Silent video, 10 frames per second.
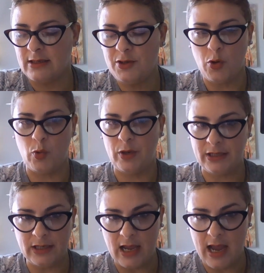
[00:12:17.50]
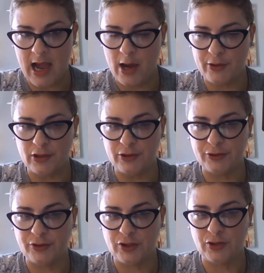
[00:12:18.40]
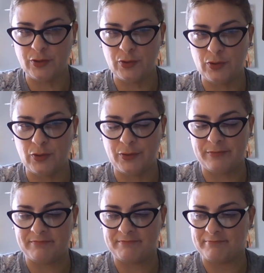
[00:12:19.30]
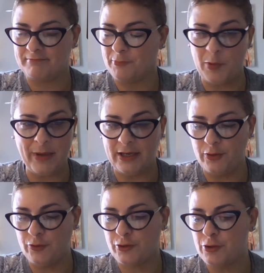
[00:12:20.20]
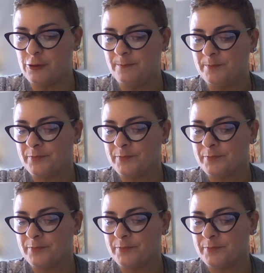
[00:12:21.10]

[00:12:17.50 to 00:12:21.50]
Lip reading: knowing how to learn to remain neutral,